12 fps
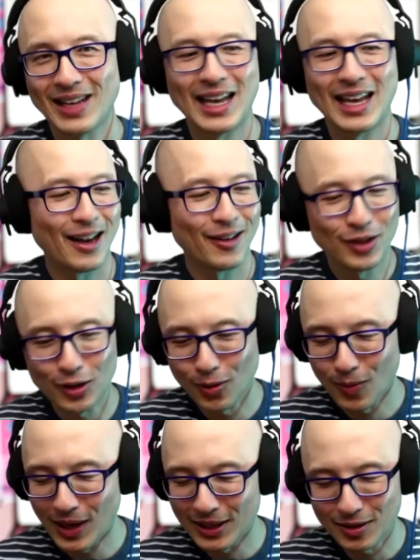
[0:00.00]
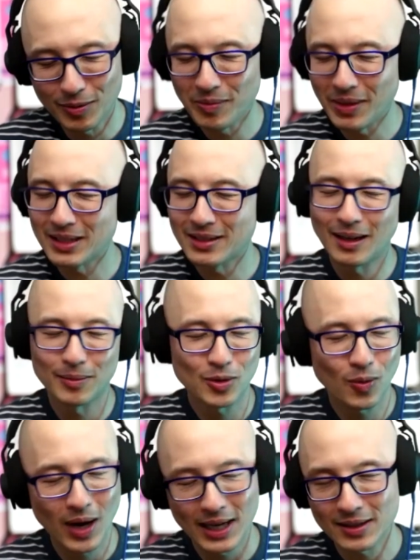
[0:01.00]
And I had to do it once and we'd mess it up
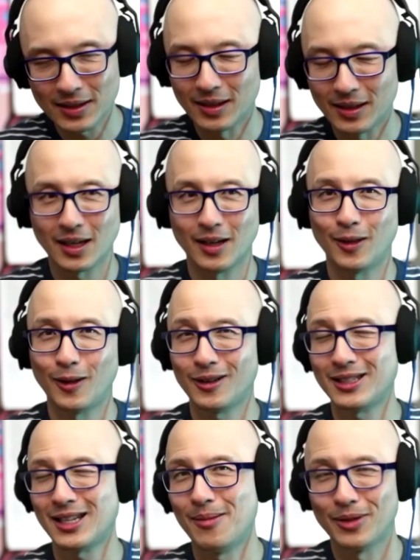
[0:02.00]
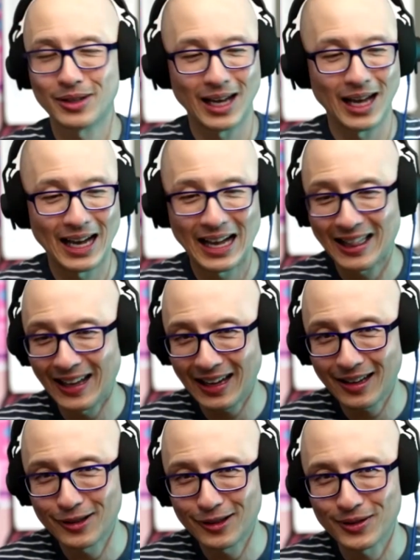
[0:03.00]
twice. And I was like, a third time, okay, I think
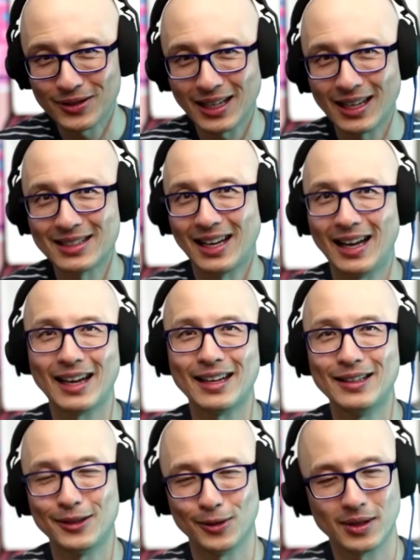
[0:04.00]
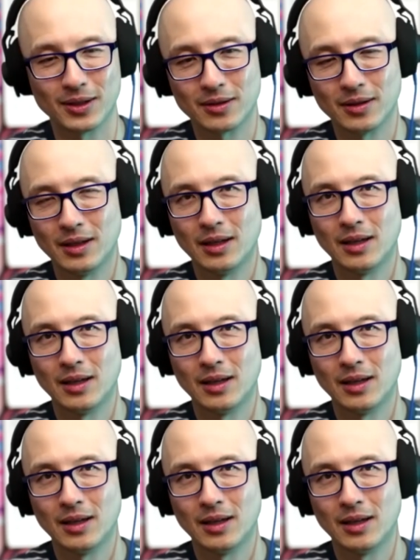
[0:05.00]
I can do this, guys. I can do this.